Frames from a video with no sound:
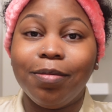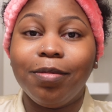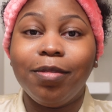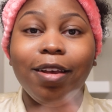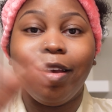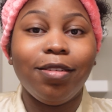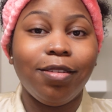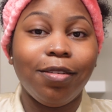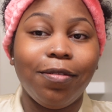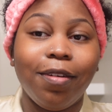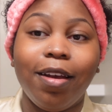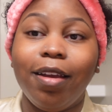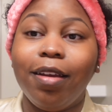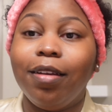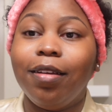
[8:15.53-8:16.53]

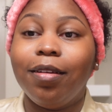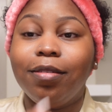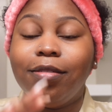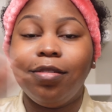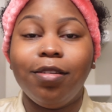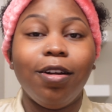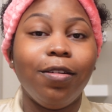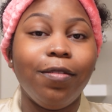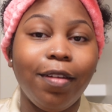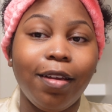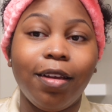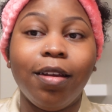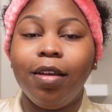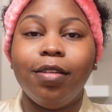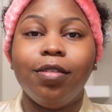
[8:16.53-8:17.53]
testifying,
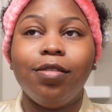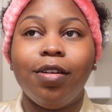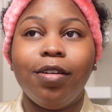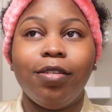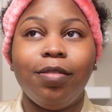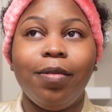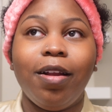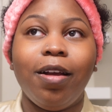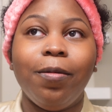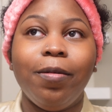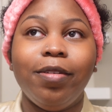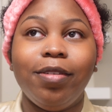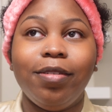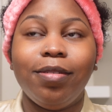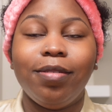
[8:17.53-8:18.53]
serving in church, but I
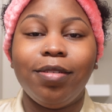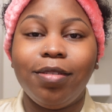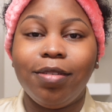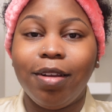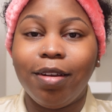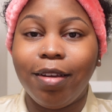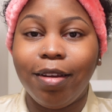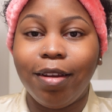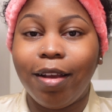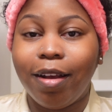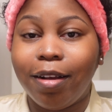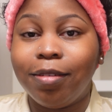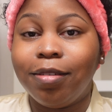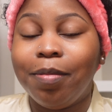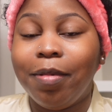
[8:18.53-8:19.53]
was stuck in the
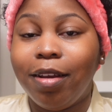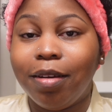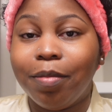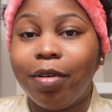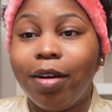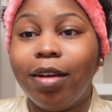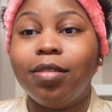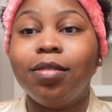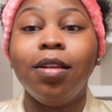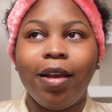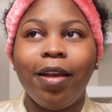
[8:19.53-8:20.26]
house being depressed.